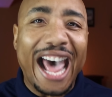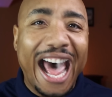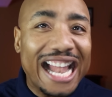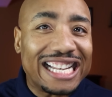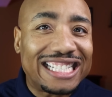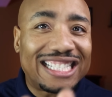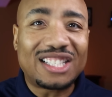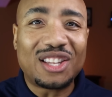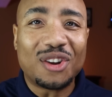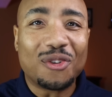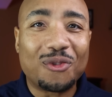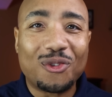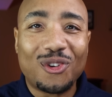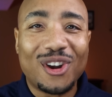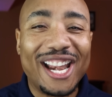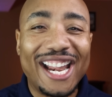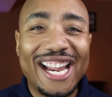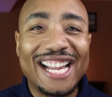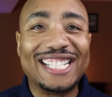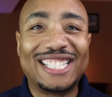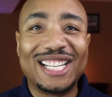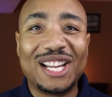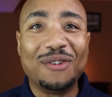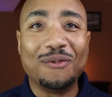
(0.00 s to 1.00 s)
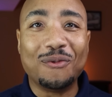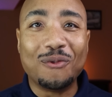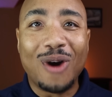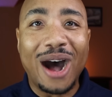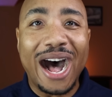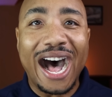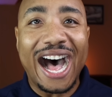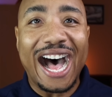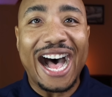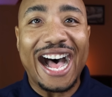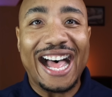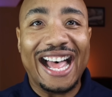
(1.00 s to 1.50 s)
that's the reason
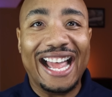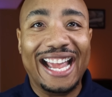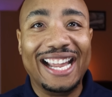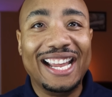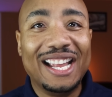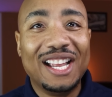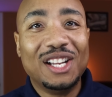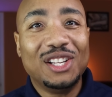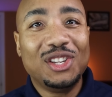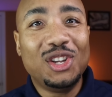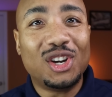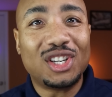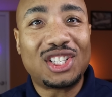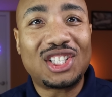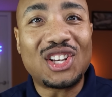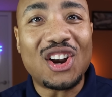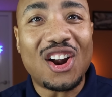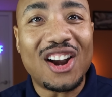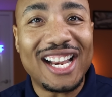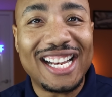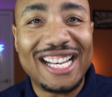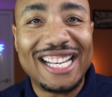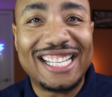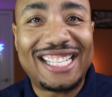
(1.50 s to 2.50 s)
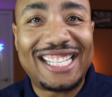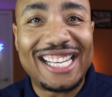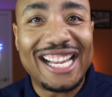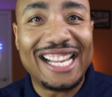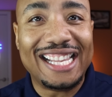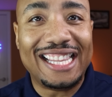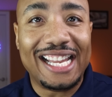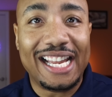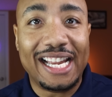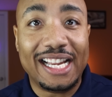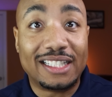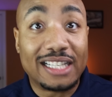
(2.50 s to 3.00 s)
why you're starting to see
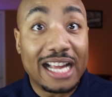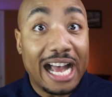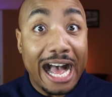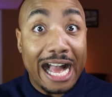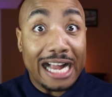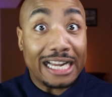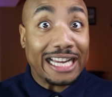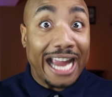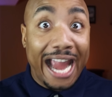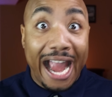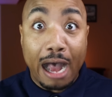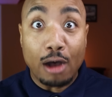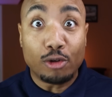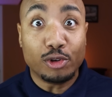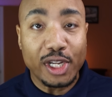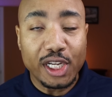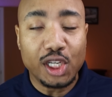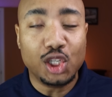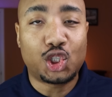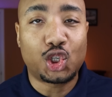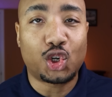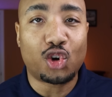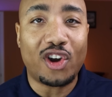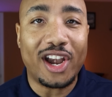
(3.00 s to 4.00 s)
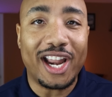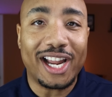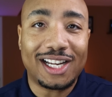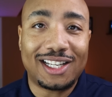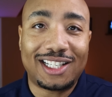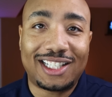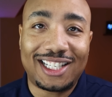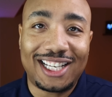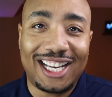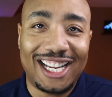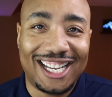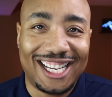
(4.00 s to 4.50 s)
these accounting
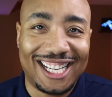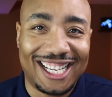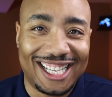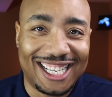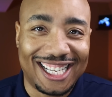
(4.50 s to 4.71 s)
tricks